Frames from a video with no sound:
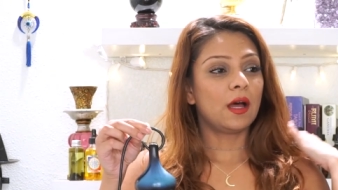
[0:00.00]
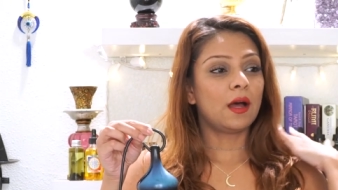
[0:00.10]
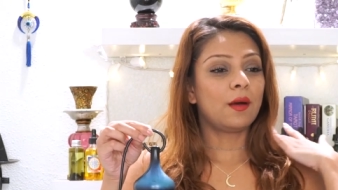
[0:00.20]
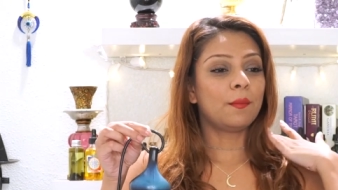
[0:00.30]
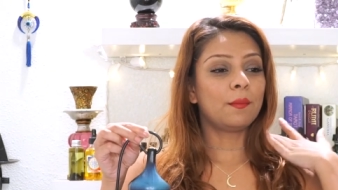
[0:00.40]

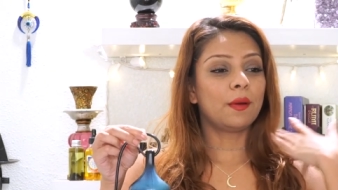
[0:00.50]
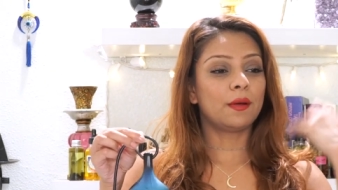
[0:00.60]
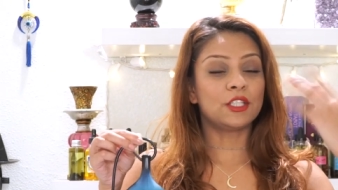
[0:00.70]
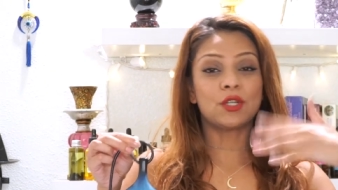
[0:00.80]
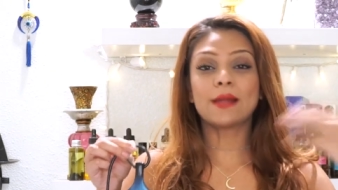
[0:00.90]

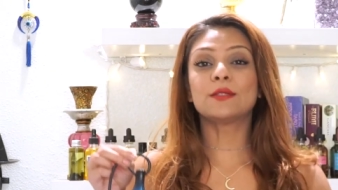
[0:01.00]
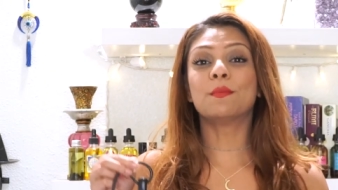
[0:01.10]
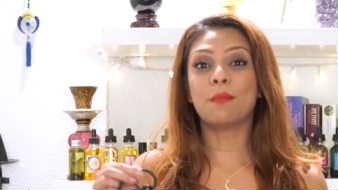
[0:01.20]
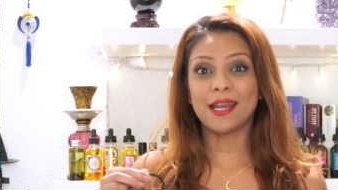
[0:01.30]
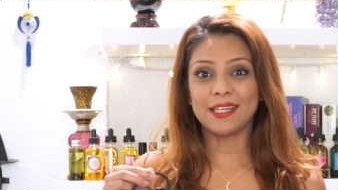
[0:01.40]
attract
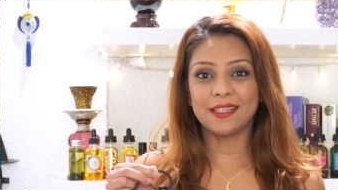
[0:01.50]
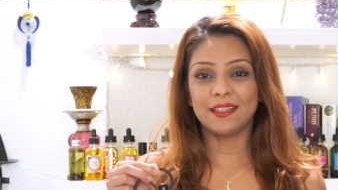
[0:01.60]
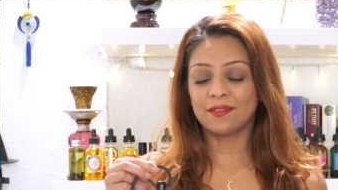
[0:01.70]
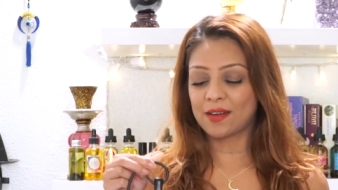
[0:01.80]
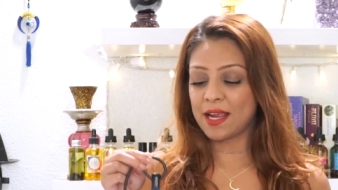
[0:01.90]

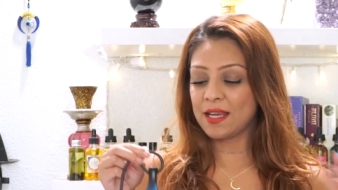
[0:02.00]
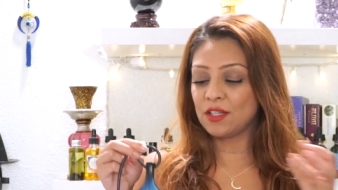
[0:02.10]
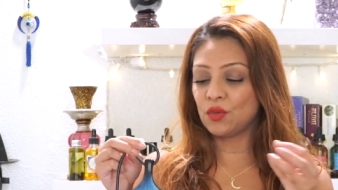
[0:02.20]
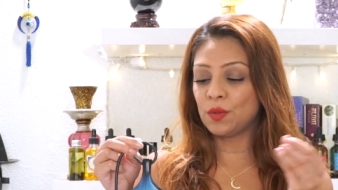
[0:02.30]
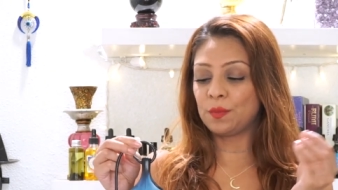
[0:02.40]
money, right?
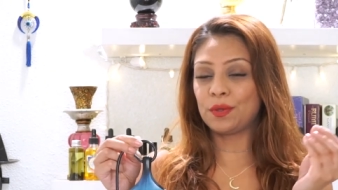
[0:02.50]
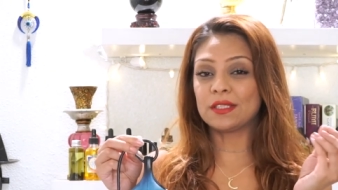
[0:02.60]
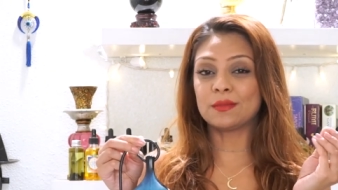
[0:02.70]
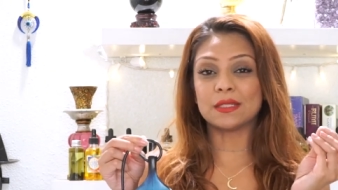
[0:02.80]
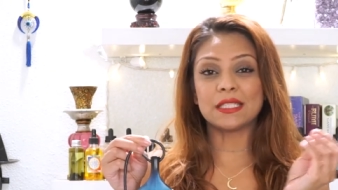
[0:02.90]
You would
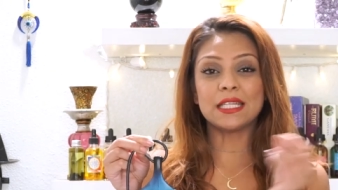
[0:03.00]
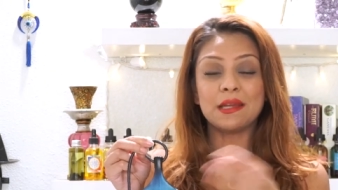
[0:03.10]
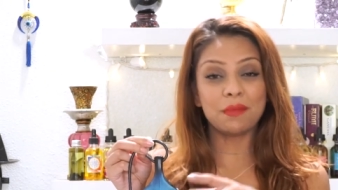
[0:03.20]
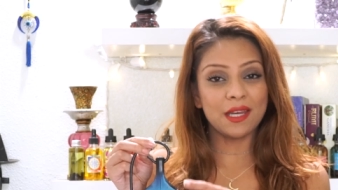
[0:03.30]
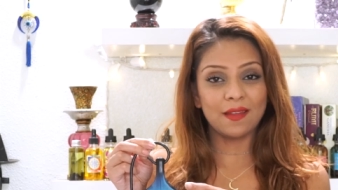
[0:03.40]
put some
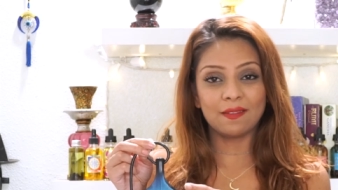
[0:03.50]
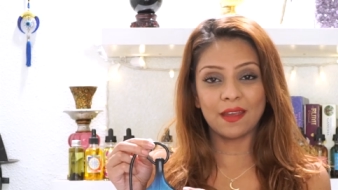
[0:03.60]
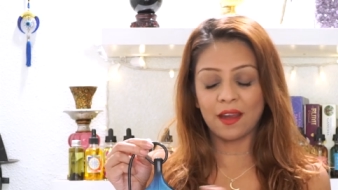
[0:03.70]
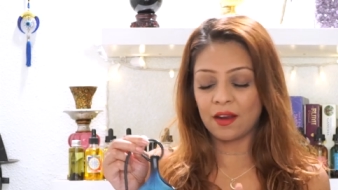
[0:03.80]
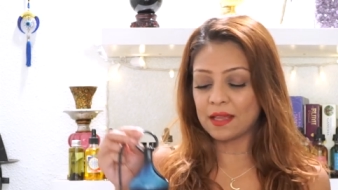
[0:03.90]
cinnamon in
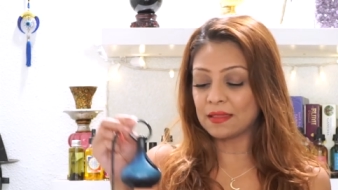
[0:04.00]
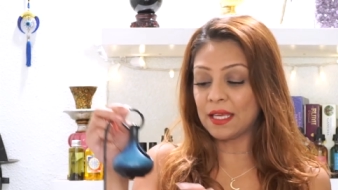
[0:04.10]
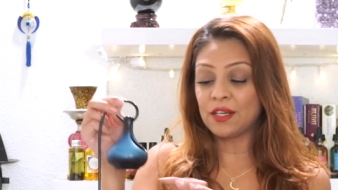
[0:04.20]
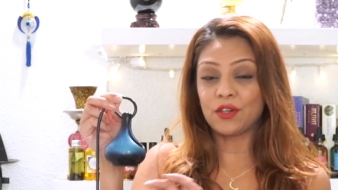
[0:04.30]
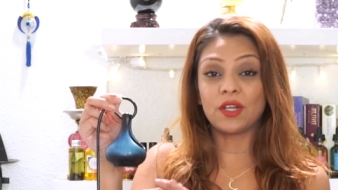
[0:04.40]
there and
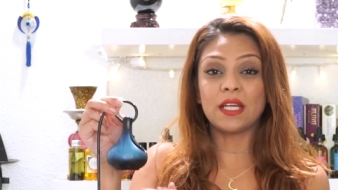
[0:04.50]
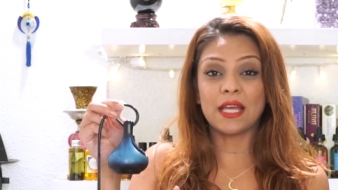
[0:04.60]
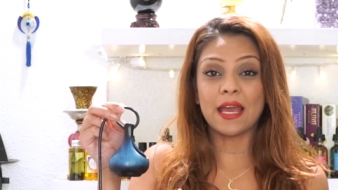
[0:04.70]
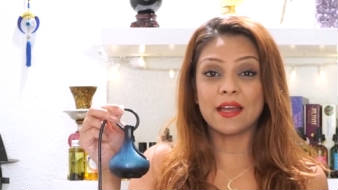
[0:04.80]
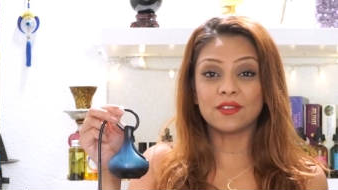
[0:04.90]
light a green
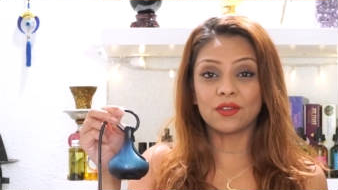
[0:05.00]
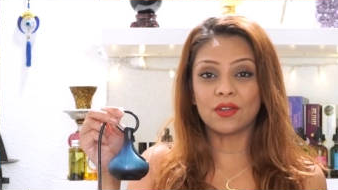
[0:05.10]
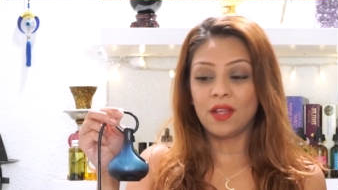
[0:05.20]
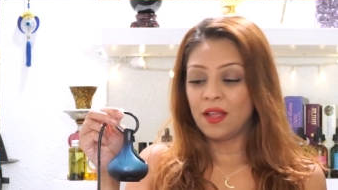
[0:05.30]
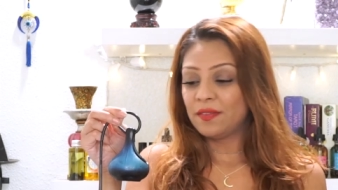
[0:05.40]

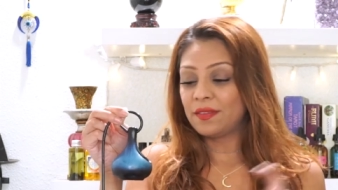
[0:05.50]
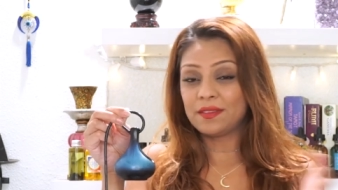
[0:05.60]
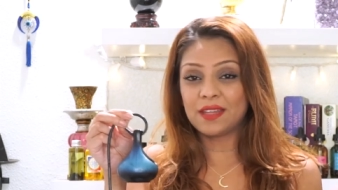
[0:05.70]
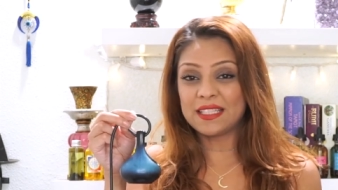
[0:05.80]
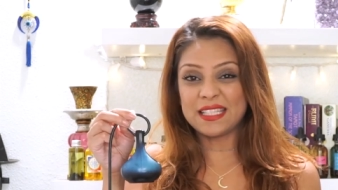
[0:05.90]
candle.
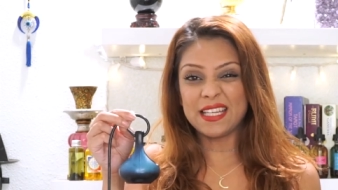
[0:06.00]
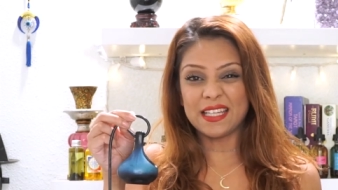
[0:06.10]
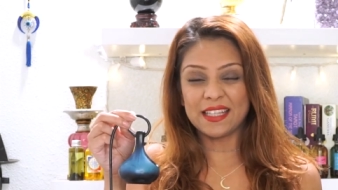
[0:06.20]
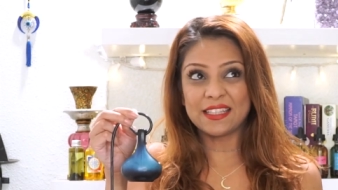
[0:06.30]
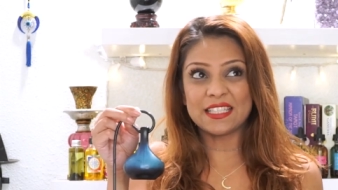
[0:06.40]
That's
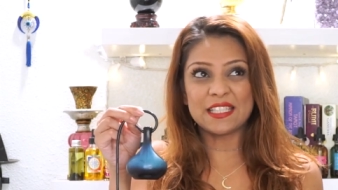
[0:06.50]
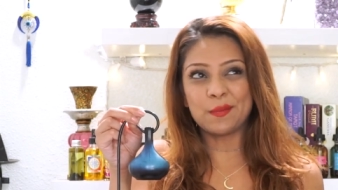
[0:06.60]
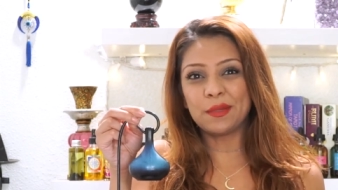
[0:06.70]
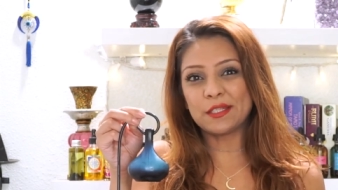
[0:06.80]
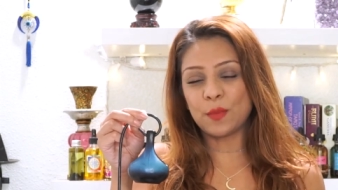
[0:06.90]
it, like the
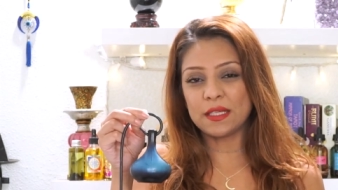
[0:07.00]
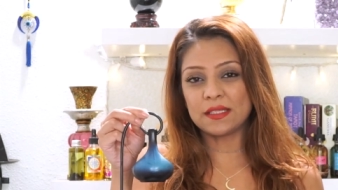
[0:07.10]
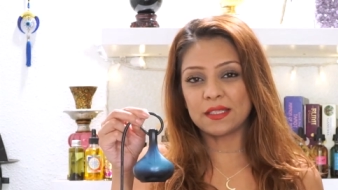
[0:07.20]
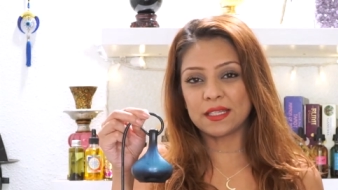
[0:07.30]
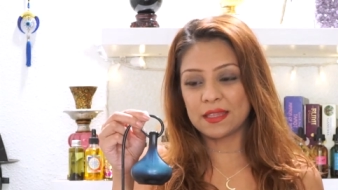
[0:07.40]
simplest
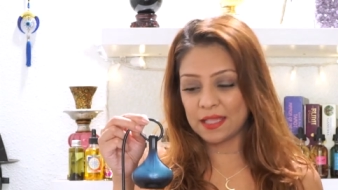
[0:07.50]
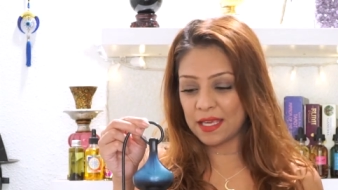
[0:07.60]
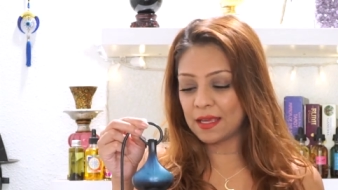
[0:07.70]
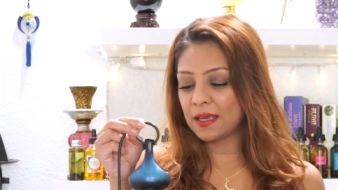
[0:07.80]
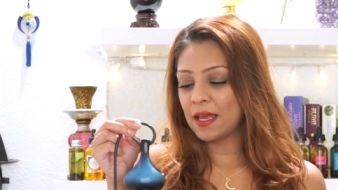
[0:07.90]
basic
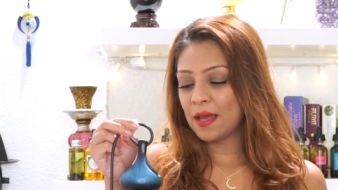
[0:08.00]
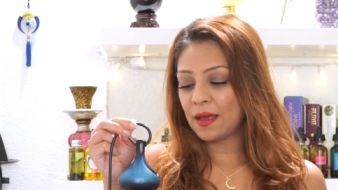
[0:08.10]
thing.